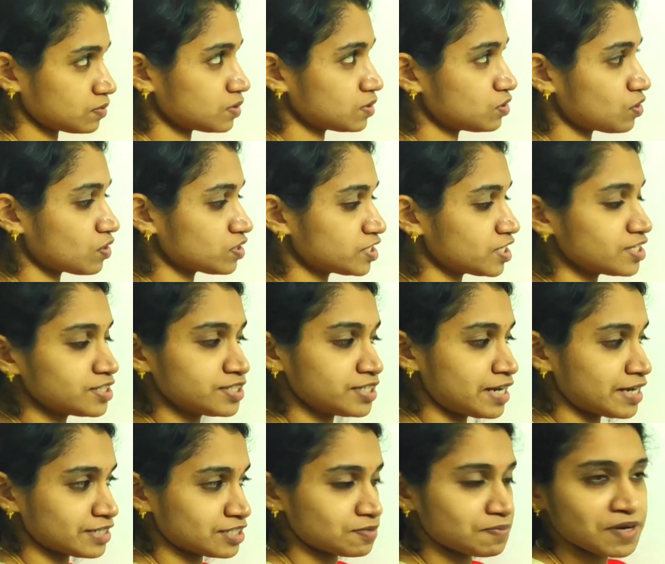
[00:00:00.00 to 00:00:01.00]
dorsal digital
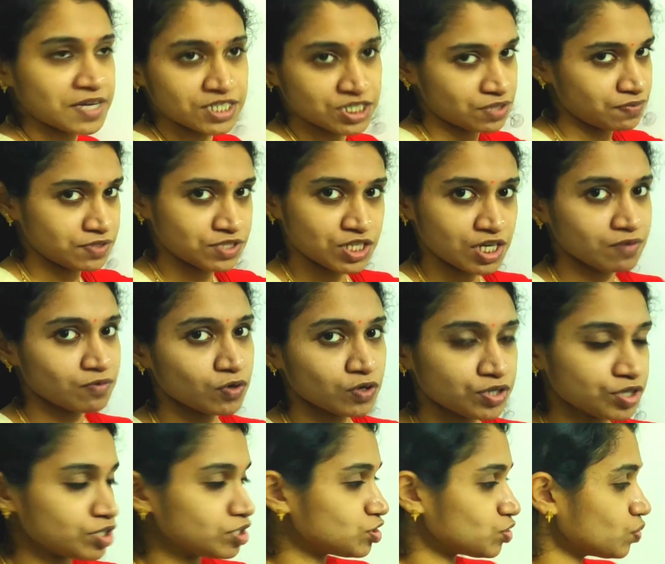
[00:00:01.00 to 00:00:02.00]
expansion, which I have
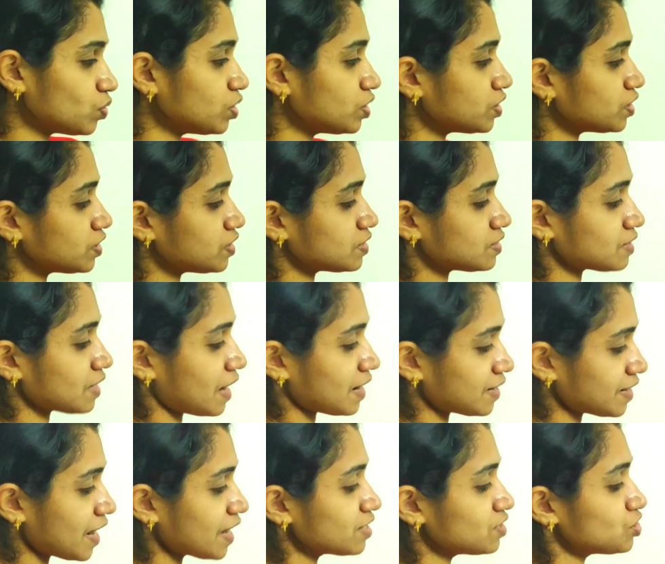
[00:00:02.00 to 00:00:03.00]
already told, it is
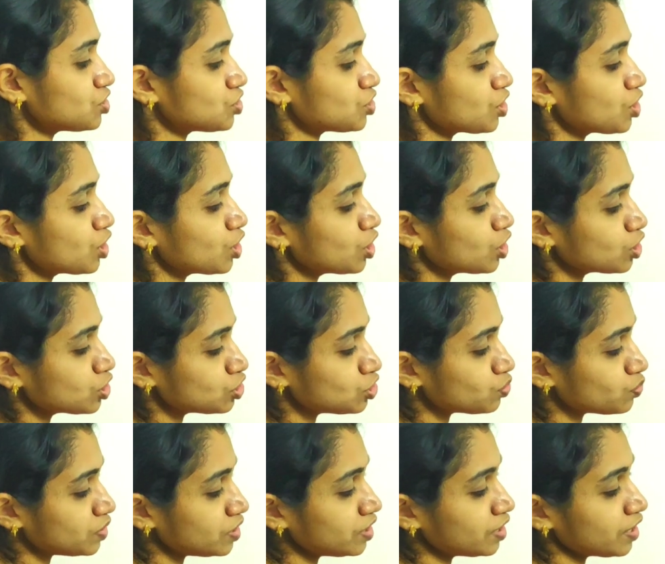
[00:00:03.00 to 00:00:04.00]
attached
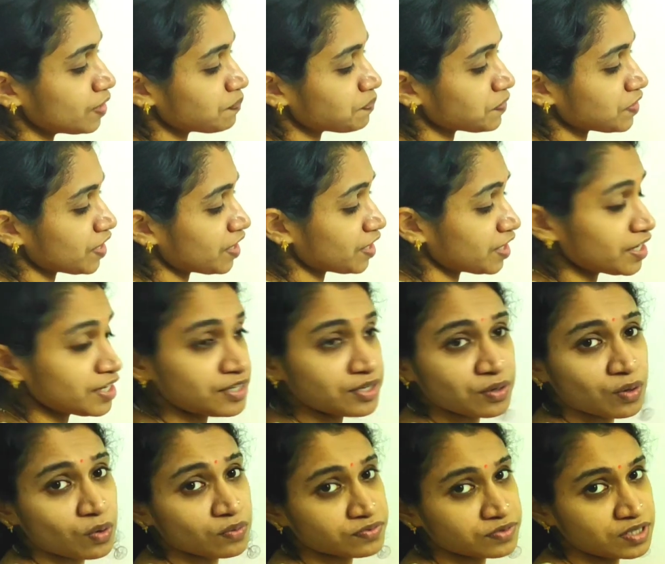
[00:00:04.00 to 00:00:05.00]
to the head
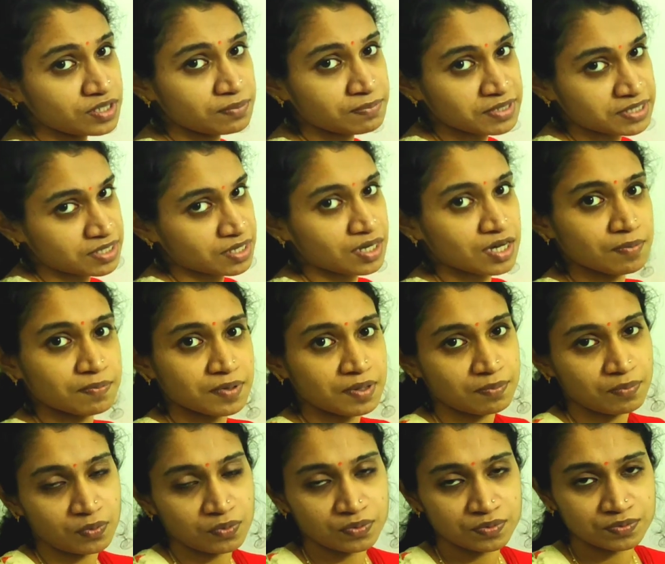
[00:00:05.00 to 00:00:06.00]
of the metacarpal
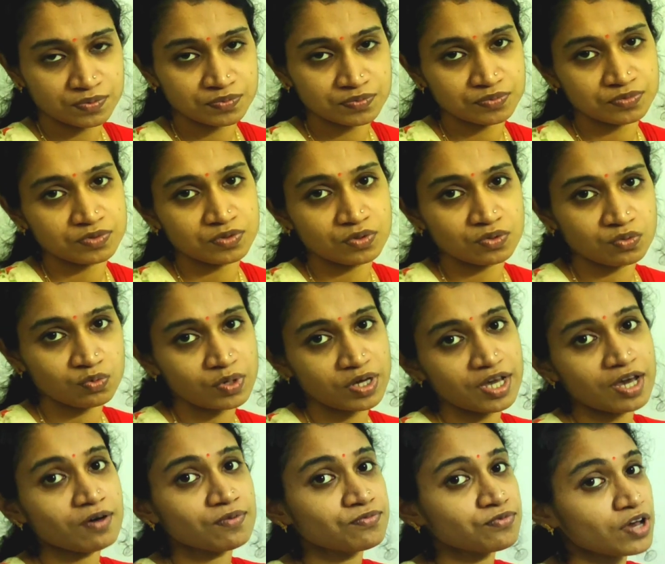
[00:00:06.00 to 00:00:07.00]
bone
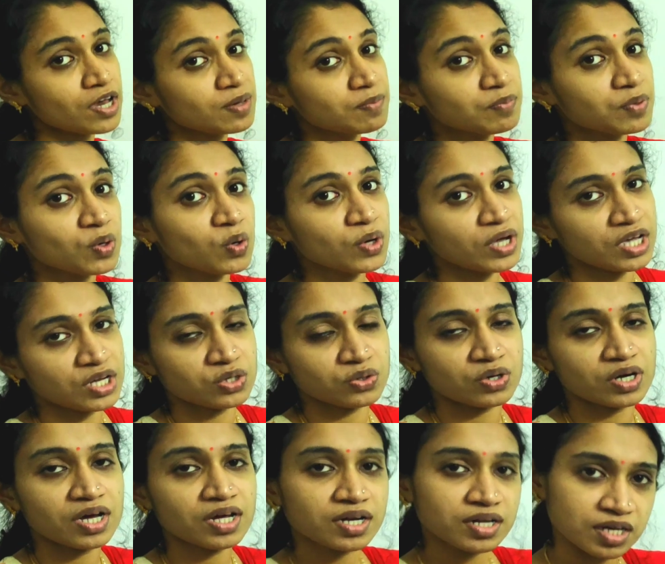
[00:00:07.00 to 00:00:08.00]
via
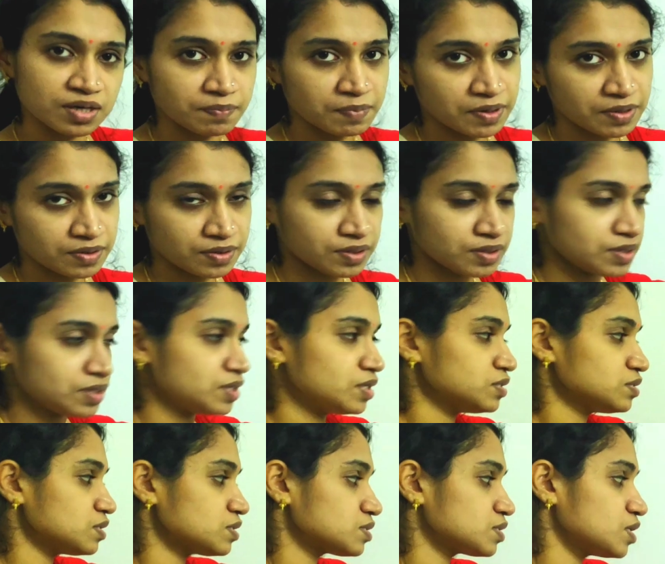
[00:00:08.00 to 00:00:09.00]
fibroareolar ribbon.
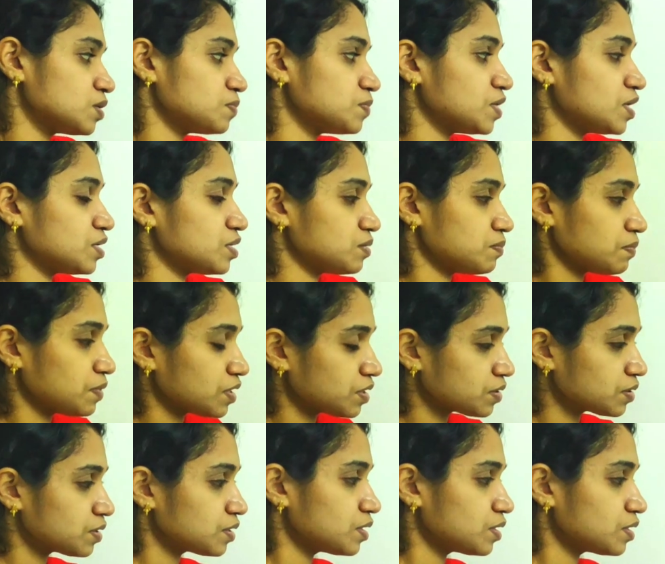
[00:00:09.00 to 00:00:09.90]
Just keep that in mind.